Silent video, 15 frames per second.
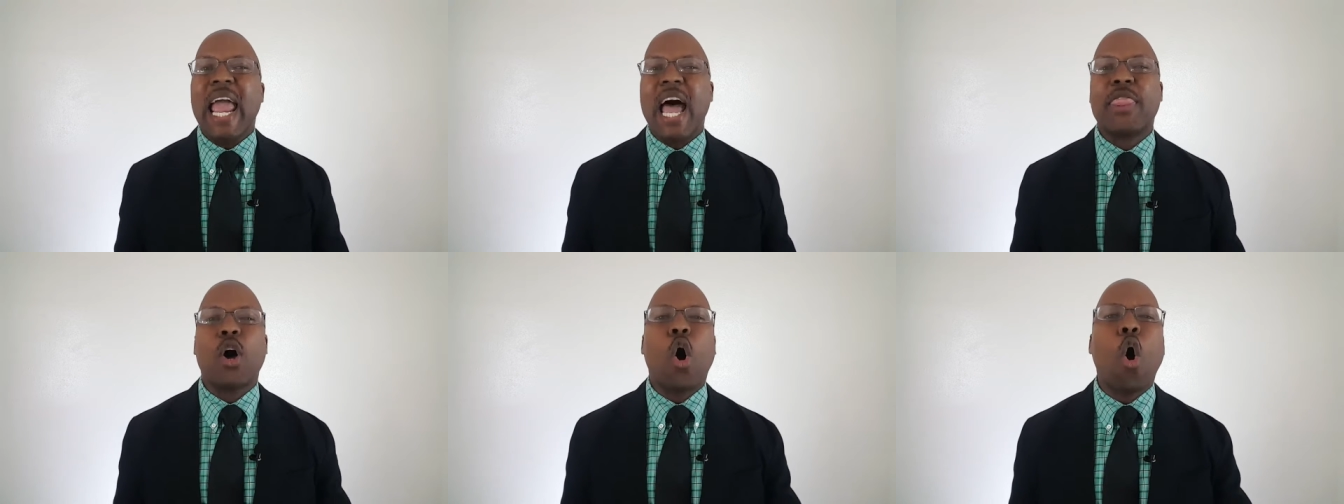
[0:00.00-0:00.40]

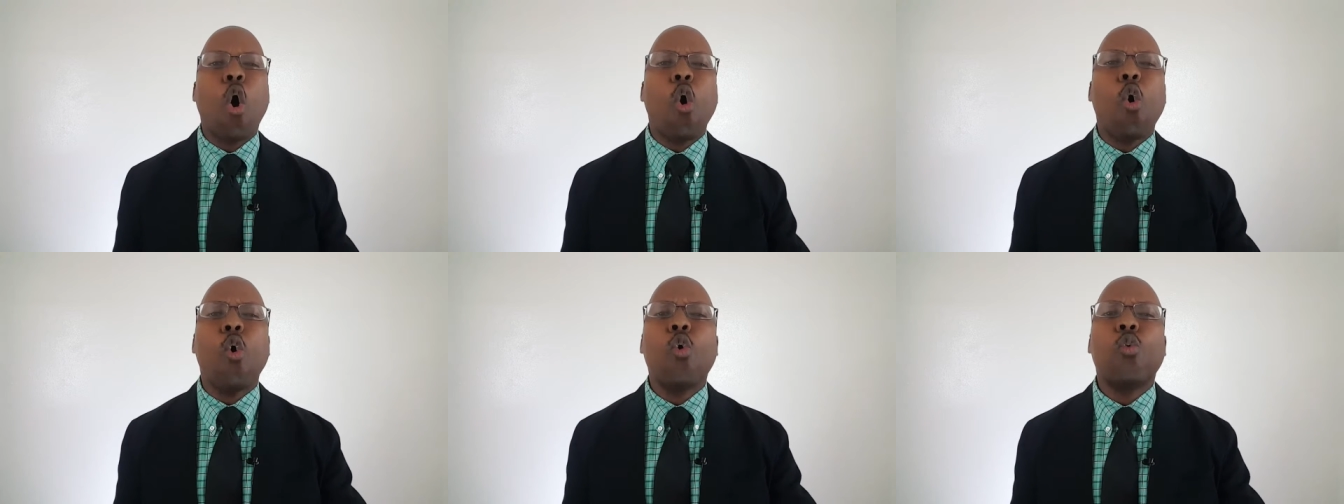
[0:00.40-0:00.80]
and the
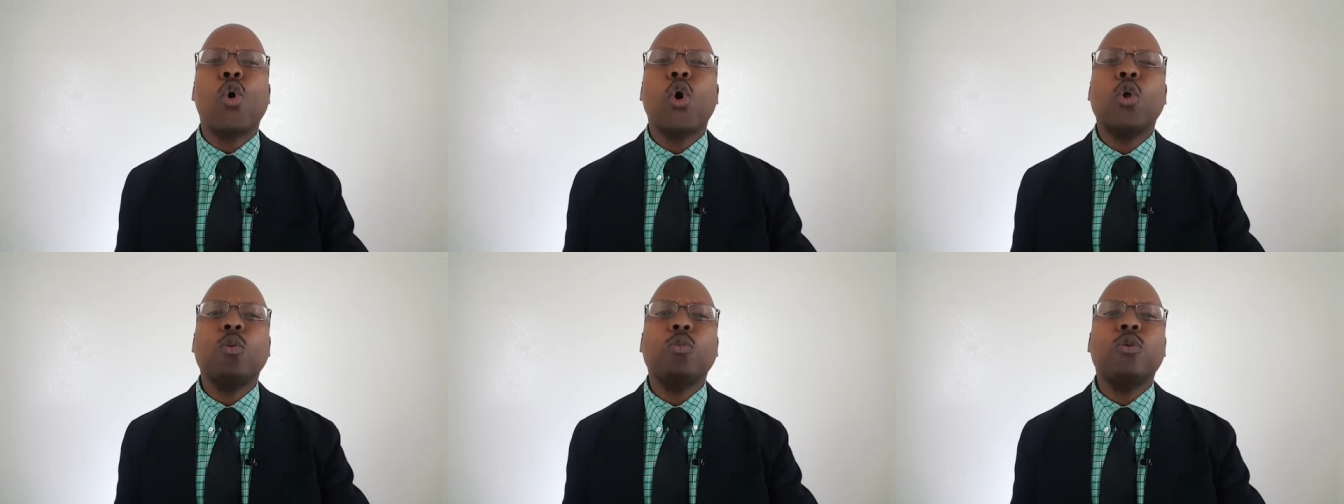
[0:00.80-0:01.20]
whole
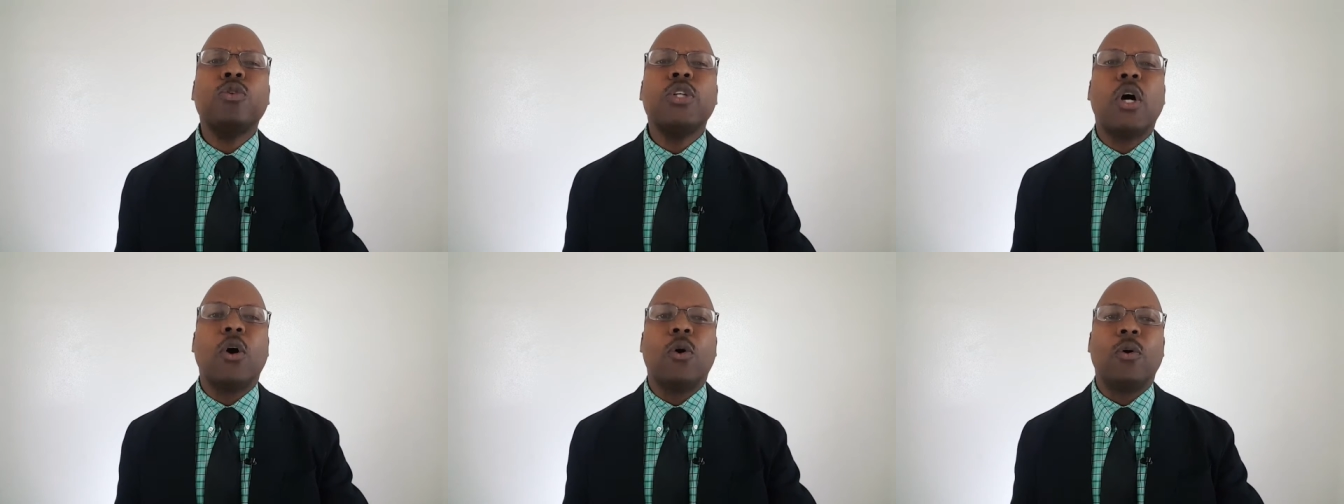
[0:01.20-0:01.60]
world will
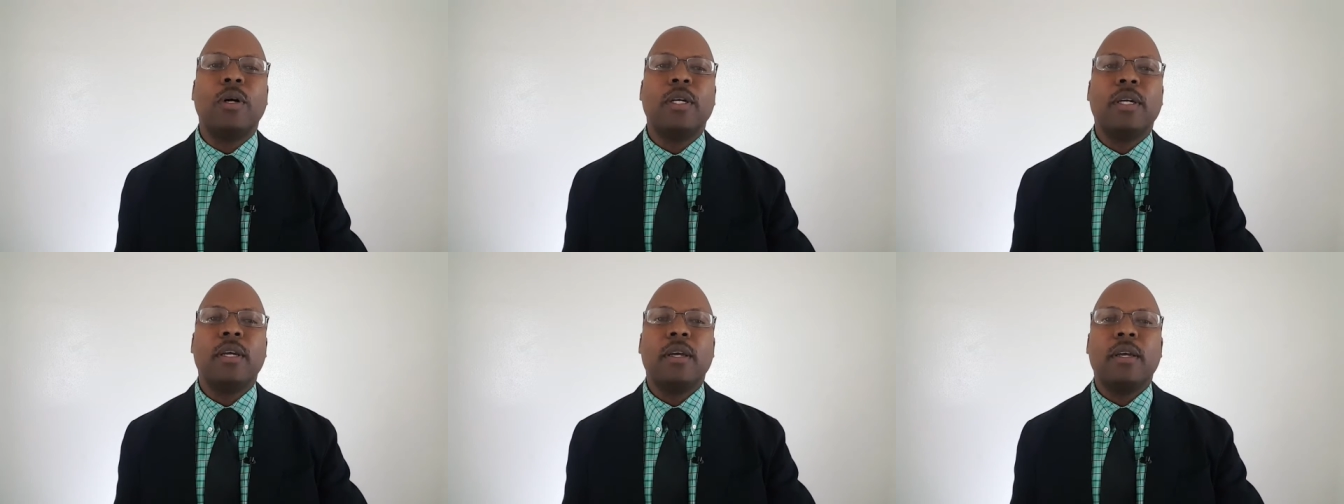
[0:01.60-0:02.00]
know
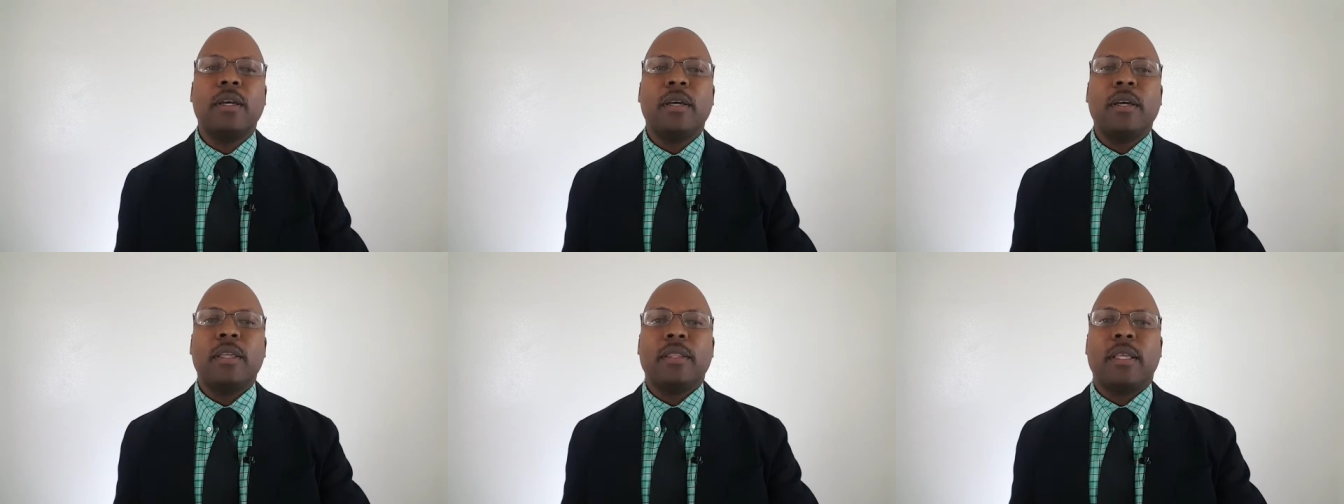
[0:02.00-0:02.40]

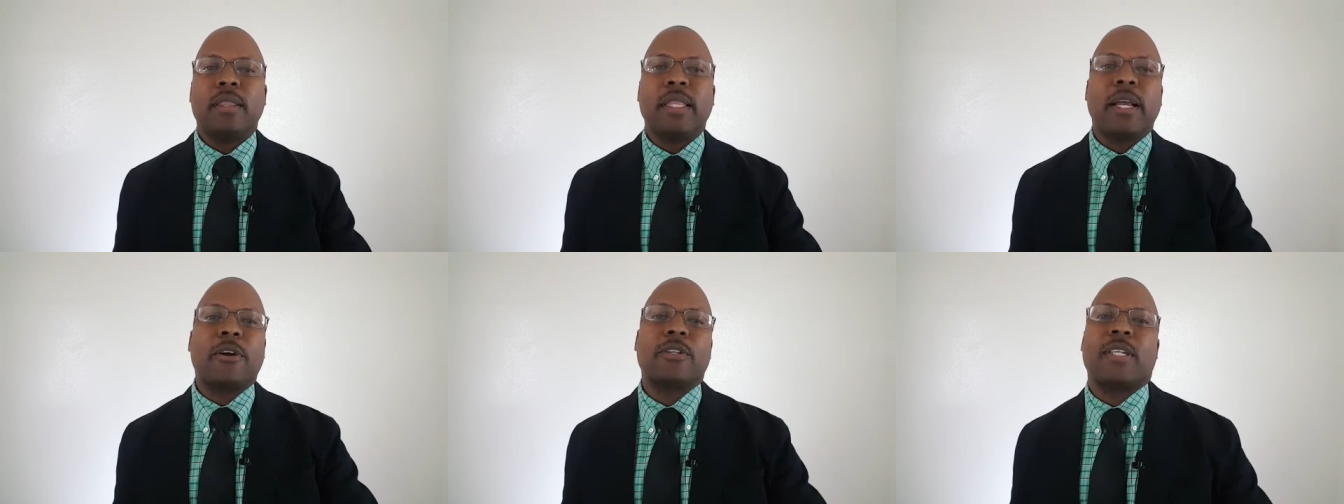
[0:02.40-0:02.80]
that
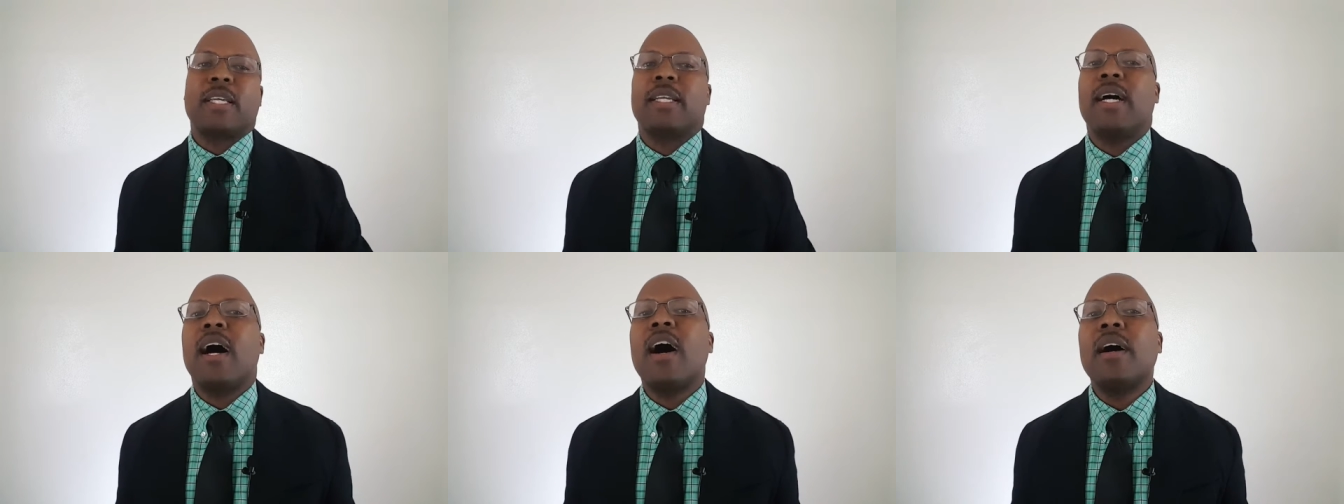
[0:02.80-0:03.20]
there is a
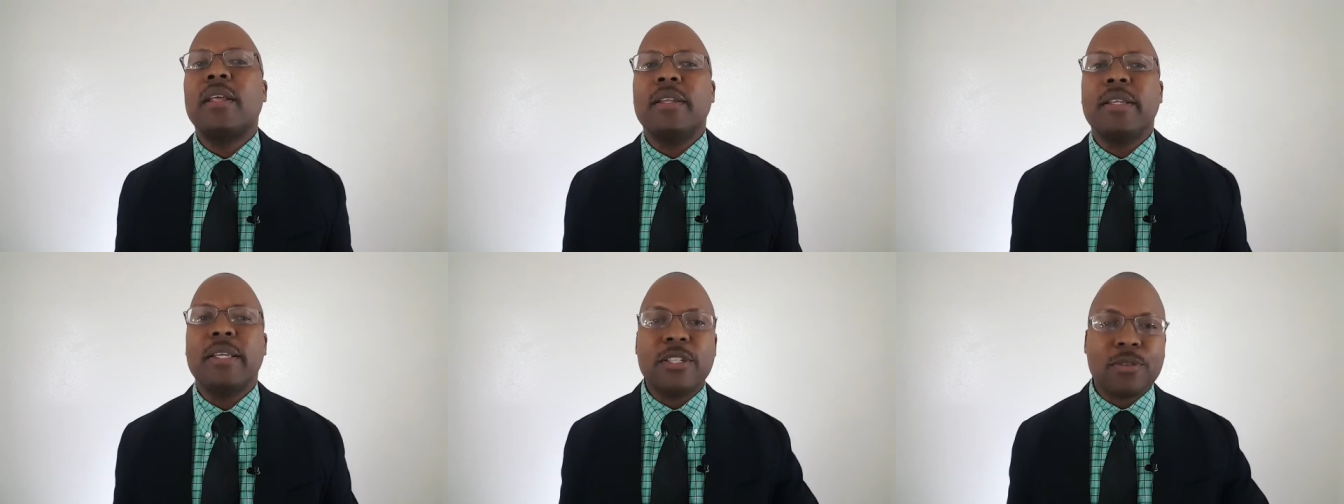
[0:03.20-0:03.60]
God
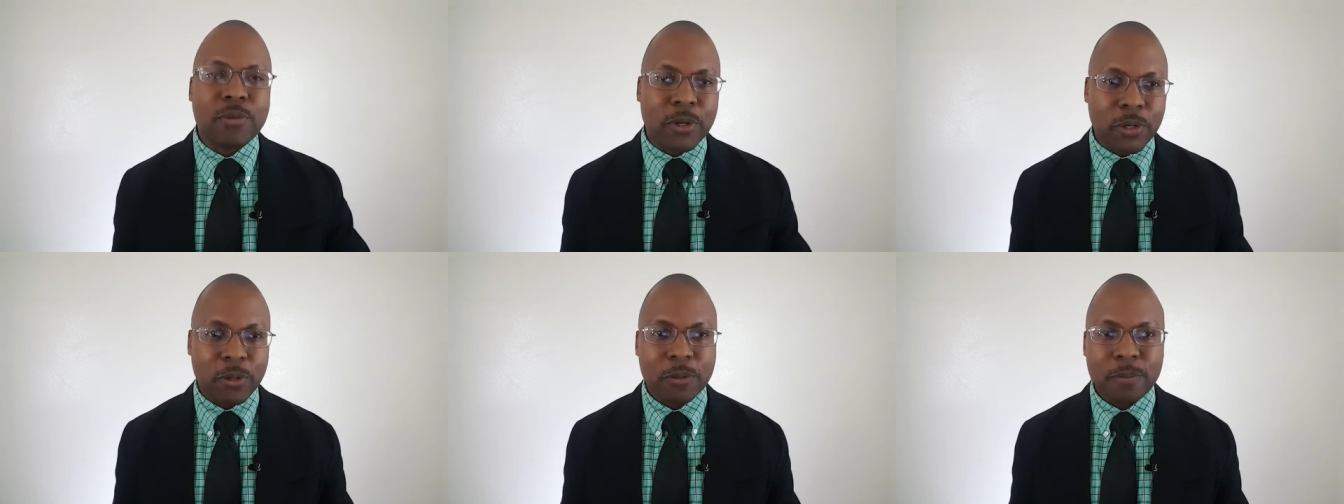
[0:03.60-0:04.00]
in
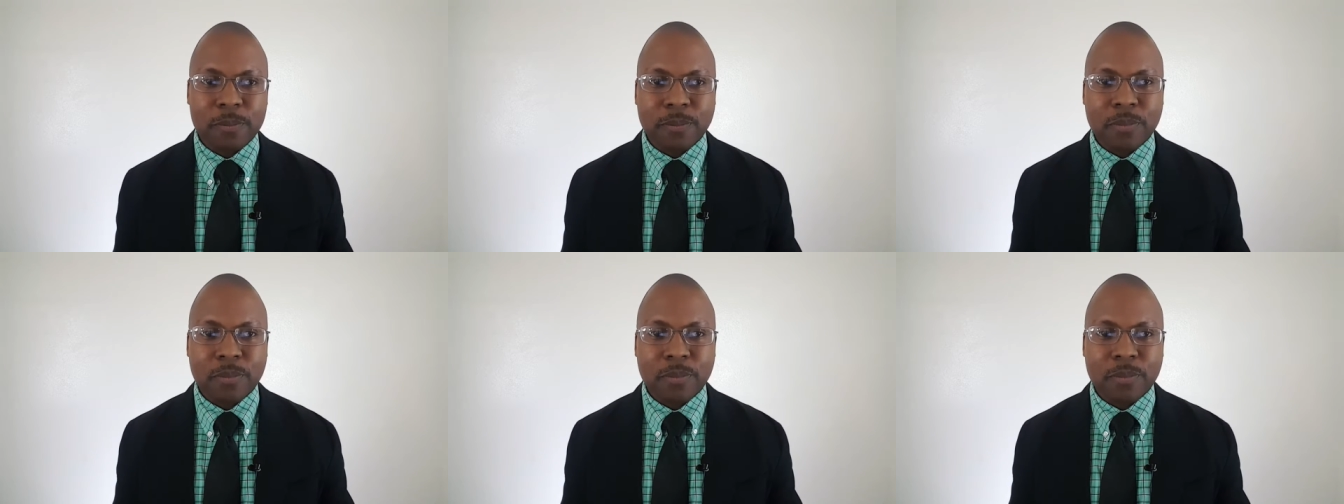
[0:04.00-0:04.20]
Israel.